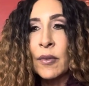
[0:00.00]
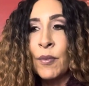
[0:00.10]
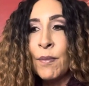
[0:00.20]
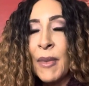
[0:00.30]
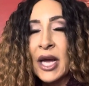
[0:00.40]

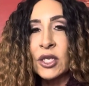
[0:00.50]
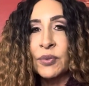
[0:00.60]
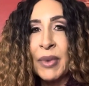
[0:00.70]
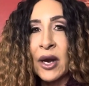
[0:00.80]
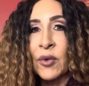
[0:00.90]
much
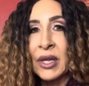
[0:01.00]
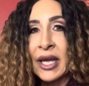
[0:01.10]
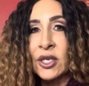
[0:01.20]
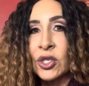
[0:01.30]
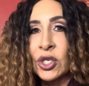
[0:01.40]
better
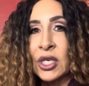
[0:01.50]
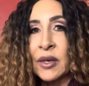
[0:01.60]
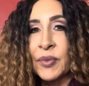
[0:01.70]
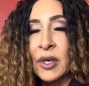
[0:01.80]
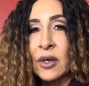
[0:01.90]

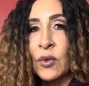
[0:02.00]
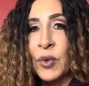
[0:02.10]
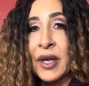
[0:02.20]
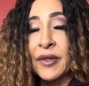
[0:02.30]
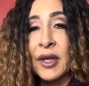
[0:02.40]
relationship
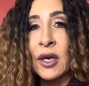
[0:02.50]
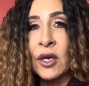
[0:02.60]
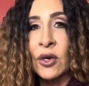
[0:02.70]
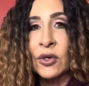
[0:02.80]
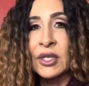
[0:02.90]
with
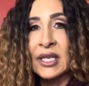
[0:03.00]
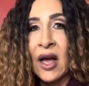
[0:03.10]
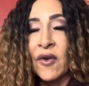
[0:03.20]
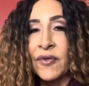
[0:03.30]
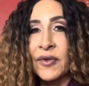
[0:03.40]

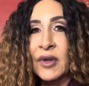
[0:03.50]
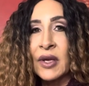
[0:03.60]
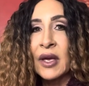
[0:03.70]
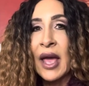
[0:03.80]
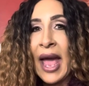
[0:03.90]
yourself
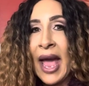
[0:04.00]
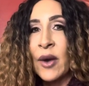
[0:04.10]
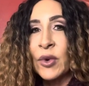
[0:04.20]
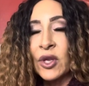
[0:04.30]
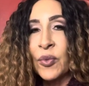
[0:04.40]
and
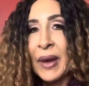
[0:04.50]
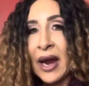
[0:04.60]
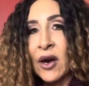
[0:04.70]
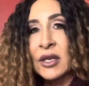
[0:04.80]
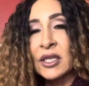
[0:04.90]
with your
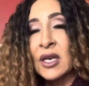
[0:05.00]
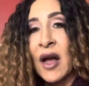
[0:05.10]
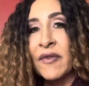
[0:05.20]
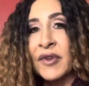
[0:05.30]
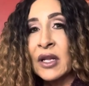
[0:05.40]
parents, and
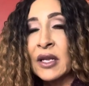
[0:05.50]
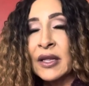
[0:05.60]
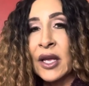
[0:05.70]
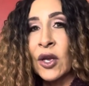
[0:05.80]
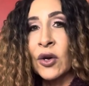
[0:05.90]
not feeling
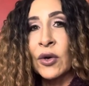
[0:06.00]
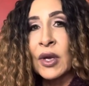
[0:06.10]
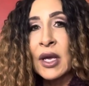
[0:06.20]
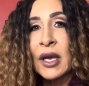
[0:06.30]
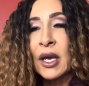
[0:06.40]
that you're,
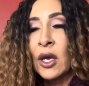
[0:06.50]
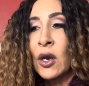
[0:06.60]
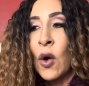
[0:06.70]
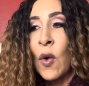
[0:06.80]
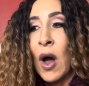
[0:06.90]
you
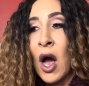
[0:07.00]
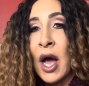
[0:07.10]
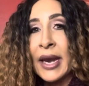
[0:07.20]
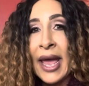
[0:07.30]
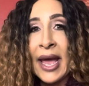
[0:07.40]
know,
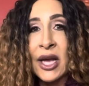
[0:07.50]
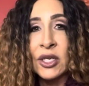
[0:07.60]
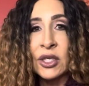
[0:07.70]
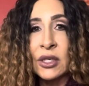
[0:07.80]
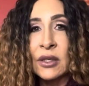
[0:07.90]
on
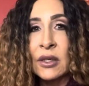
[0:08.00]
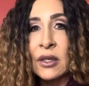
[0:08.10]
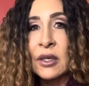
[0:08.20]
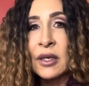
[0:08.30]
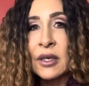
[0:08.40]
edge
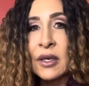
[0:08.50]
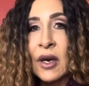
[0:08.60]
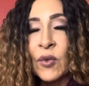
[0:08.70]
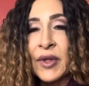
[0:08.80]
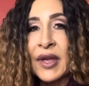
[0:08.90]

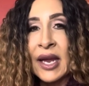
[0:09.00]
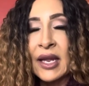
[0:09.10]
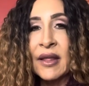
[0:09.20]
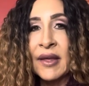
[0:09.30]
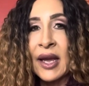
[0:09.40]
with
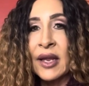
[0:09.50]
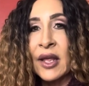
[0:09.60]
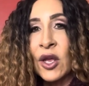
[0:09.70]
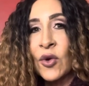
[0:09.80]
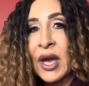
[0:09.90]
anything, and that
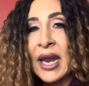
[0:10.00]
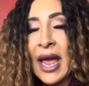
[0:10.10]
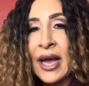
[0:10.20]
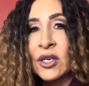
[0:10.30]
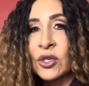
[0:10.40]
you can
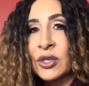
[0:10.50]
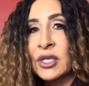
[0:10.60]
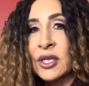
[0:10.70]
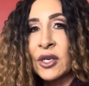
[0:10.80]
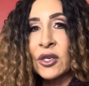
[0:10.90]
enter
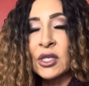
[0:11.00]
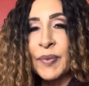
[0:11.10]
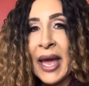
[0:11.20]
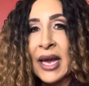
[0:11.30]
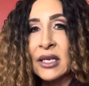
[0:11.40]
into their
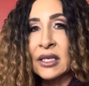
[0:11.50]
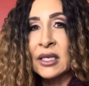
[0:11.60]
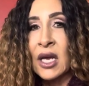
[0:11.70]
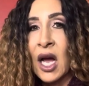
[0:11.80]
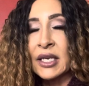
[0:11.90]
space and
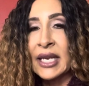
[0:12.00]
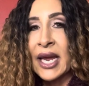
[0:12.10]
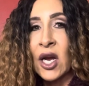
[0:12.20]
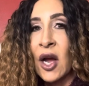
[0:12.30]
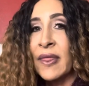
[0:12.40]
not
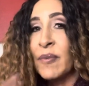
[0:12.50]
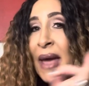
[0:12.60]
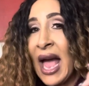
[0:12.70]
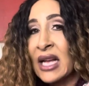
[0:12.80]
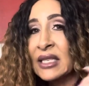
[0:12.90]
take on the
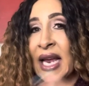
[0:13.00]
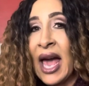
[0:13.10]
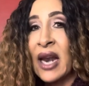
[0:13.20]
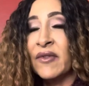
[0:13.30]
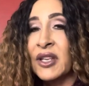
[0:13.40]
past
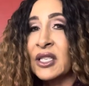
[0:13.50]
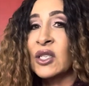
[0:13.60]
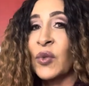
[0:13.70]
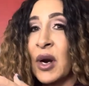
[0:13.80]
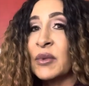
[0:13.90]
hat of this
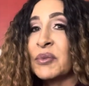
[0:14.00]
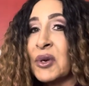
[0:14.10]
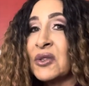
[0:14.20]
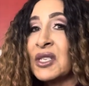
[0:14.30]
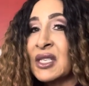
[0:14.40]
is where I'm
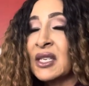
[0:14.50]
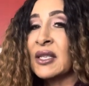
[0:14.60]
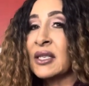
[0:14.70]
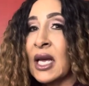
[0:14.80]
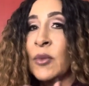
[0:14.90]
supposed to sit at the
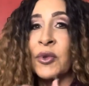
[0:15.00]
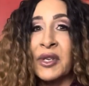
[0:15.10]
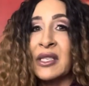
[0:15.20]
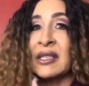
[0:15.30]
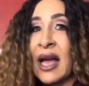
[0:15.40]
table,
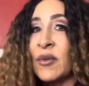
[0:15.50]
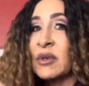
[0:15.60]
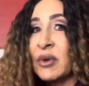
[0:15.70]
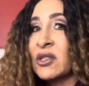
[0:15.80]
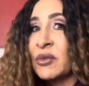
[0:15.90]
this is how I'm
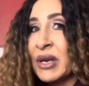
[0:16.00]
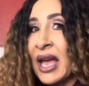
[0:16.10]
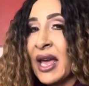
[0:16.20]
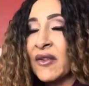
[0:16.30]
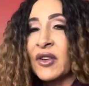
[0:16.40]
supposed to
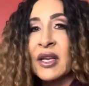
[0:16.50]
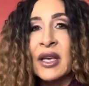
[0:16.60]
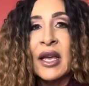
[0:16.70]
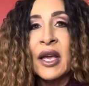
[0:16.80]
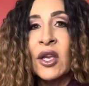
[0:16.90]
behave.
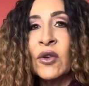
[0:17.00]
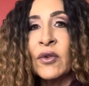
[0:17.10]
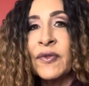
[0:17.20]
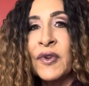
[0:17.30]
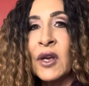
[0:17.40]
You'll
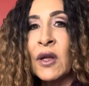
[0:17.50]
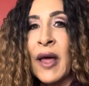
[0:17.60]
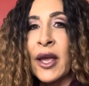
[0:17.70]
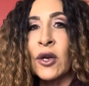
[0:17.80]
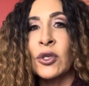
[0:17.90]
feel
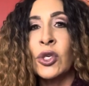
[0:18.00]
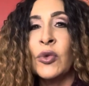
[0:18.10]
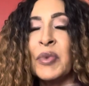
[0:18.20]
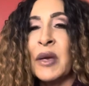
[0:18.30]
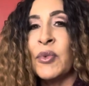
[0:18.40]
like you're two
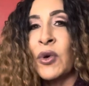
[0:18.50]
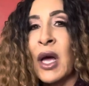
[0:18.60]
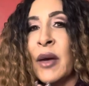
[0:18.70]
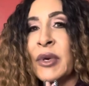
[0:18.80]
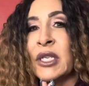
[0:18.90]
people
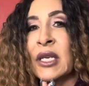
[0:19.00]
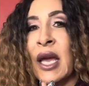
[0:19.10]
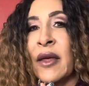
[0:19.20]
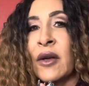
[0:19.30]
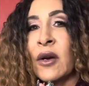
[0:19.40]
coming
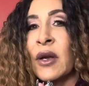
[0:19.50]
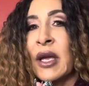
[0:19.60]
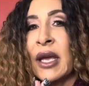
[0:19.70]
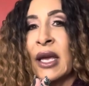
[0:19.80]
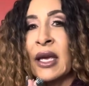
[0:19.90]
together
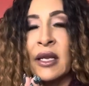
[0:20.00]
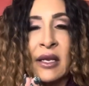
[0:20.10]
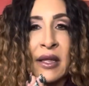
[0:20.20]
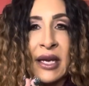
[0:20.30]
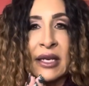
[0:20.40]

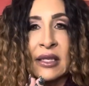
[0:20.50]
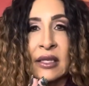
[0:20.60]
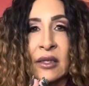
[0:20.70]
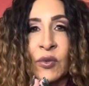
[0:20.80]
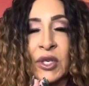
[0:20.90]
in
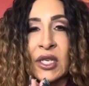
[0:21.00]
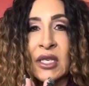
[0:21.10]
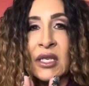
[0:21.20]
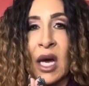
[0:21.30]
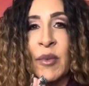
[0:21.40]
this, which
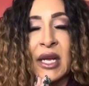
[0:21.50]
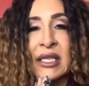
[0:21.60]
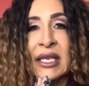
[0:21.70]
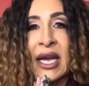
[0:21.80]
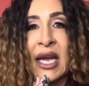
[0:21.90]
is
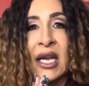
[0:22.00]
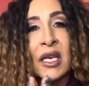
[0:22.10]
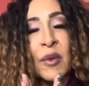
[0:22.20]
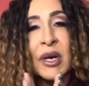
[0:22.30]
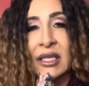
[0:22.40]
namaste,
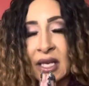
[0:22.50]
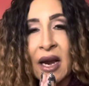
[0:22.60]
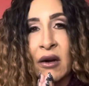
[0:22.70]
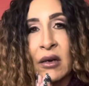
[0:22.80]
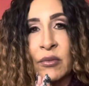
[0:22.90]

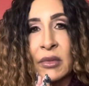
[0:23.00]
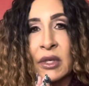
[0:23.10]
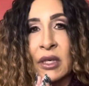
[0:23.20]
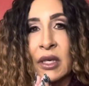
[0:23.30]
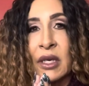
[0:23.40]
namaskaram,
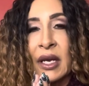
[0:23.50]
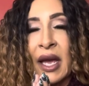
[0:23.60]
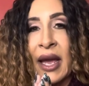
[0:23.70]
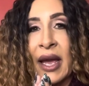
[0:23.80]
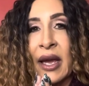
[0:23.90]

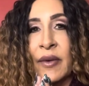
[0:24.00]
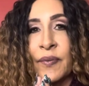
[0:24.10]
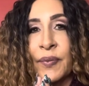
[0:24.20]
okay?